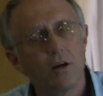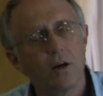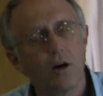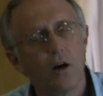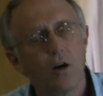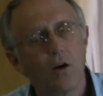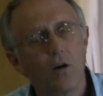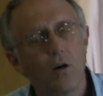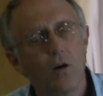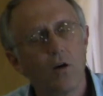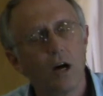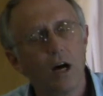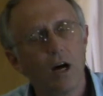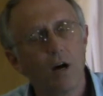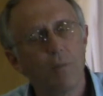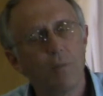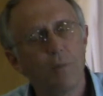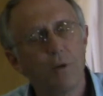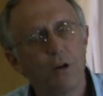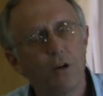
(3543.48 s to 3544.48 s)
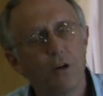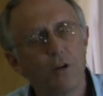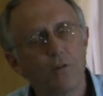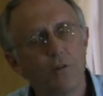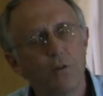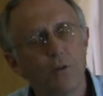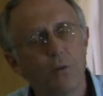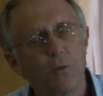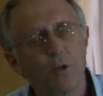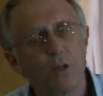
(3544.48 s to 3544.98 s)
oh, how
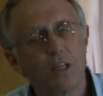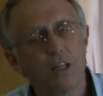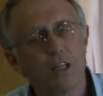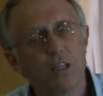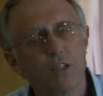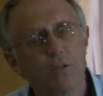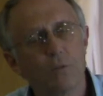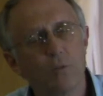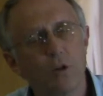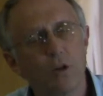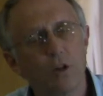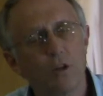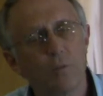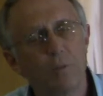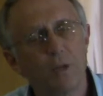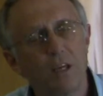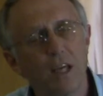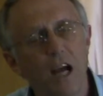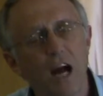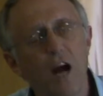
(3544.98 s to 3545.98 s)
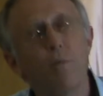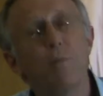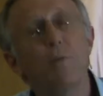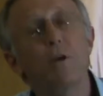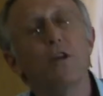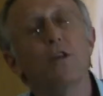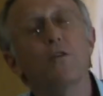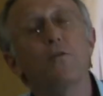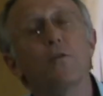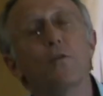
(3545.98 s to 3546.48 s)
beautiful would this world be? How
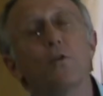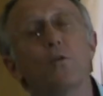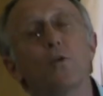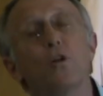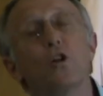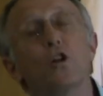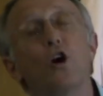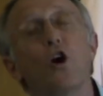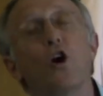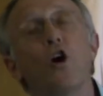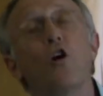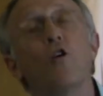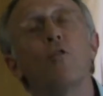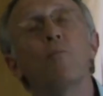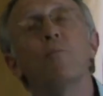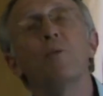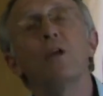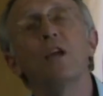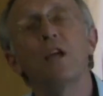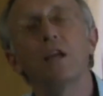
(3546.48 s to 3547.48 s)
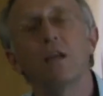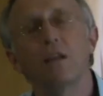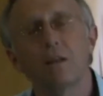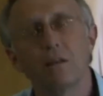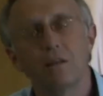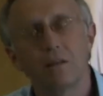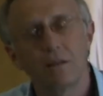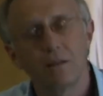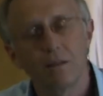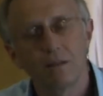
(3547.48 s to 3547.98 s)
beautiful would the home
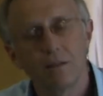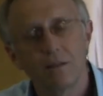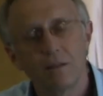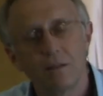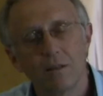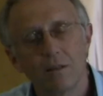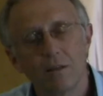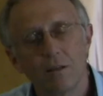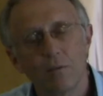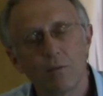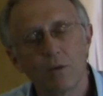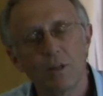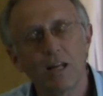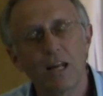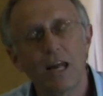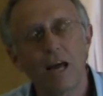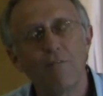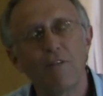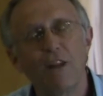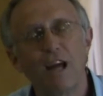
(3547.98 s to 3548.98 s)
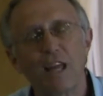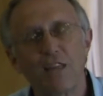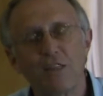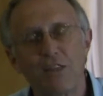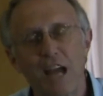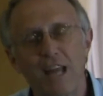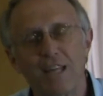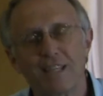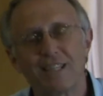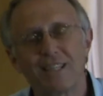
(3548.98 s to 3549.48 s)
be with love like
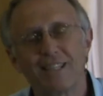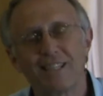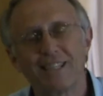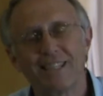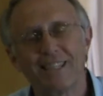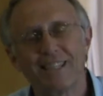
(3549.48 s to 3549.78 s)
that?